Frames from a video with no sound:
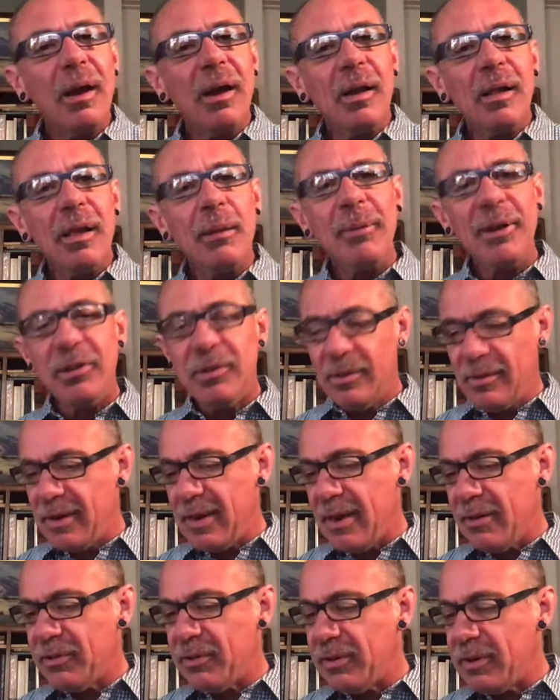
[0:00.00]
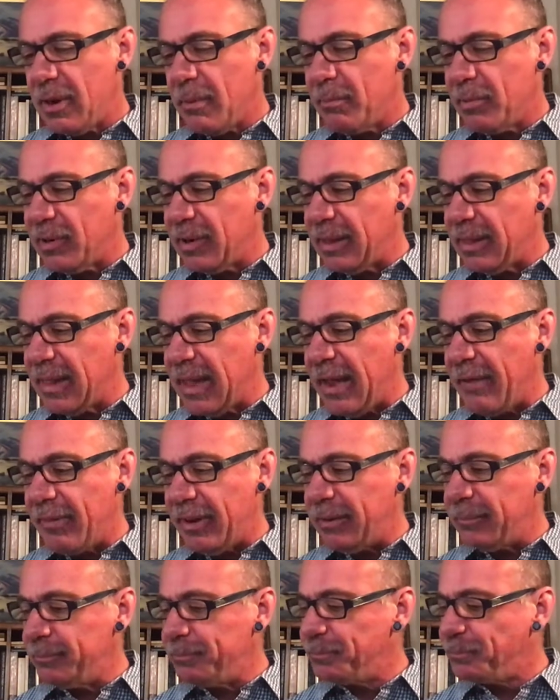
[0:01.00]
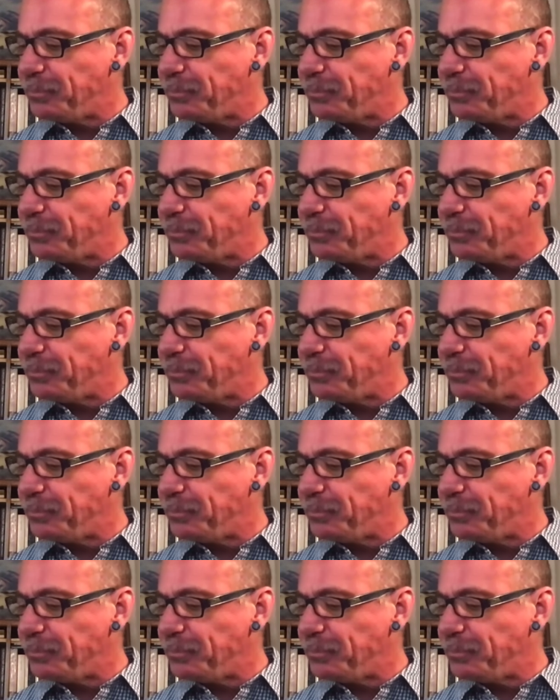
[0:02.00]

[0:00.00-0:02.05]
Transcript: Let me turn now to number 11.